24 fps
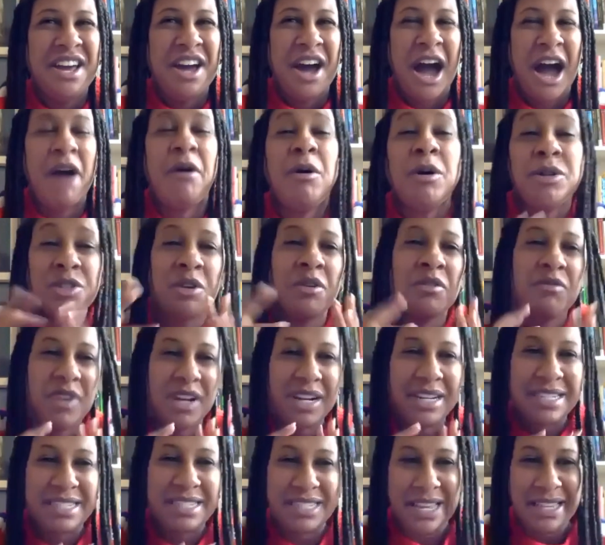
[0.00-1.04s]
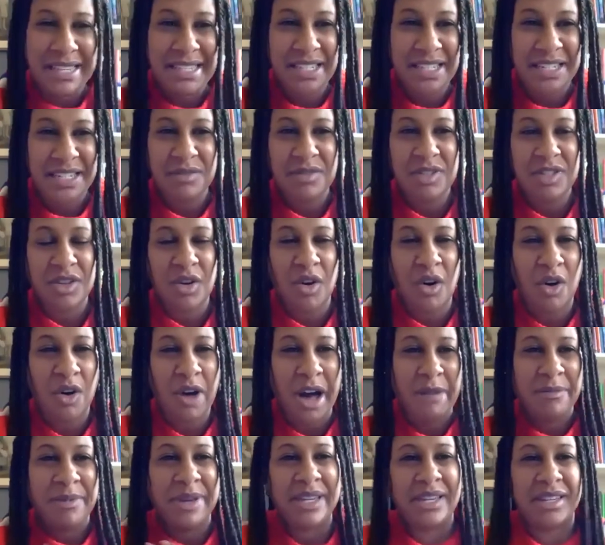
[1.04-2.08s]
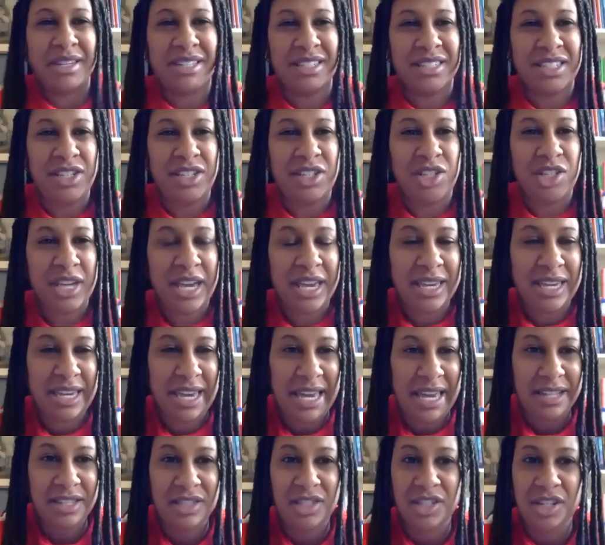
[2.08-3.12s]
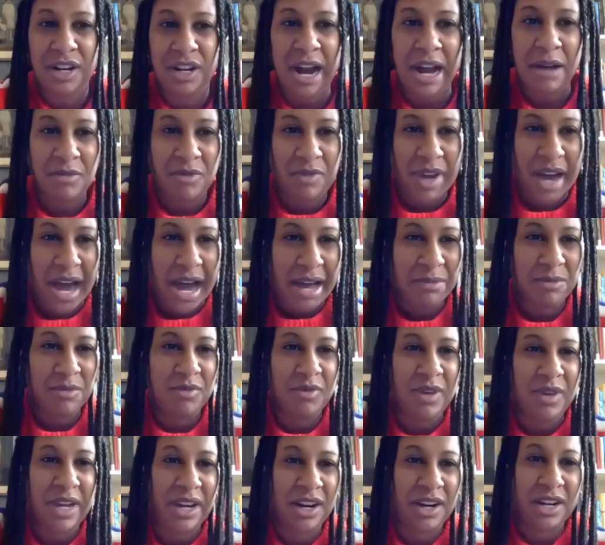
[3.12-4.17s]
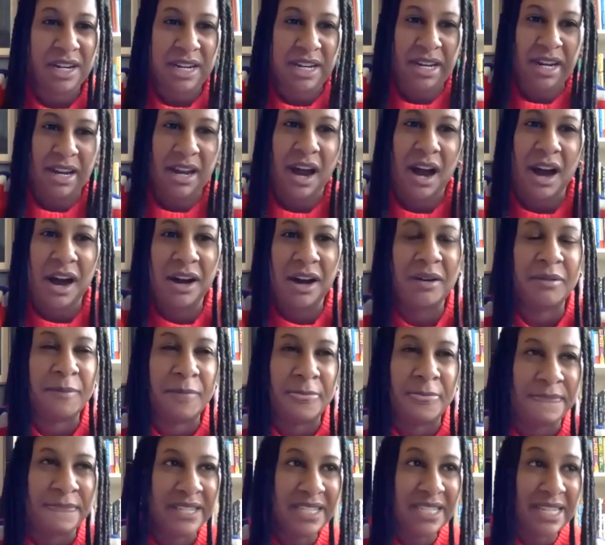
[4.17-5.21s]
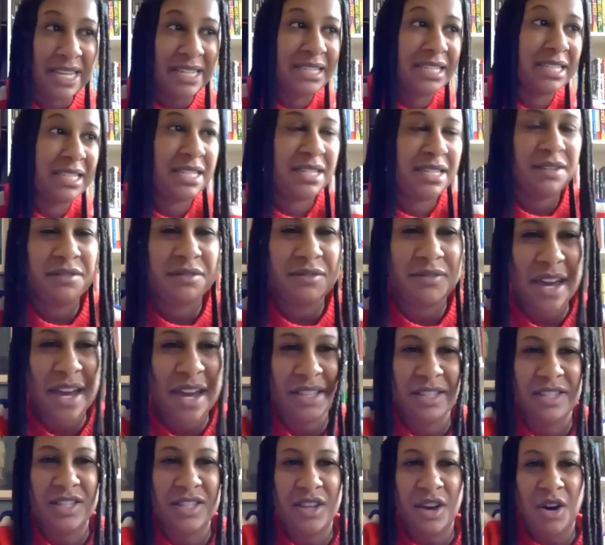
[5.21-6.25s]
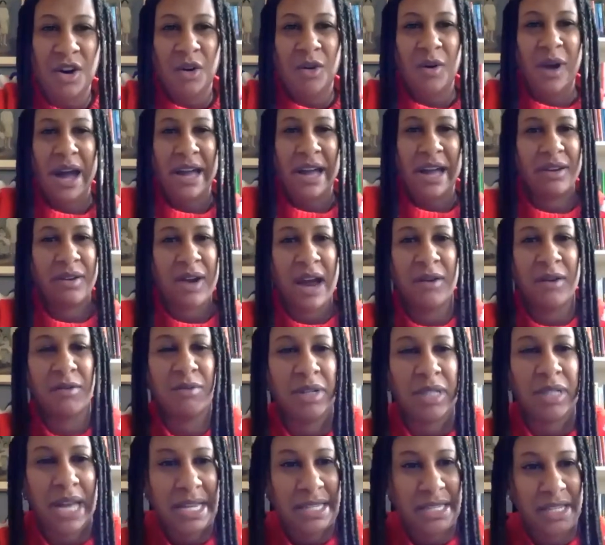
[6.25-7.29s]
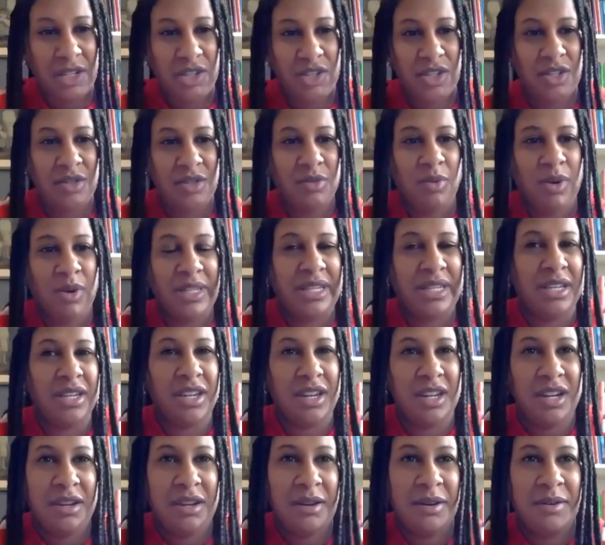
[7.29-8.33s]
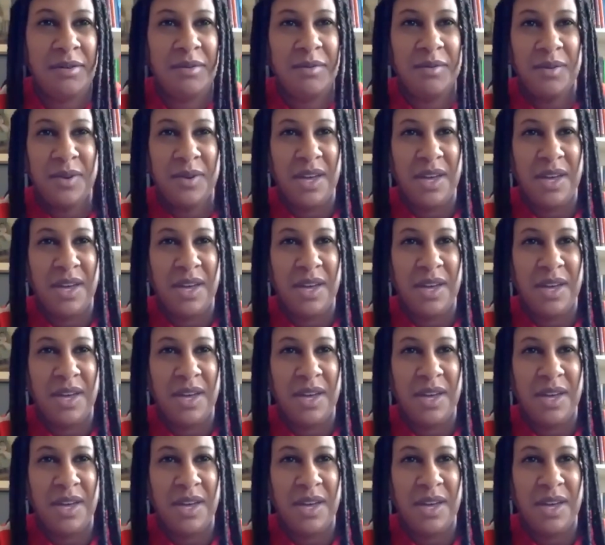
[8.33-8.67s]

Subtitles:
I'm also a very sensitive soul. I'm like a cliche Cancer. I'm very sensitive, and so I realized it just wasn't gonna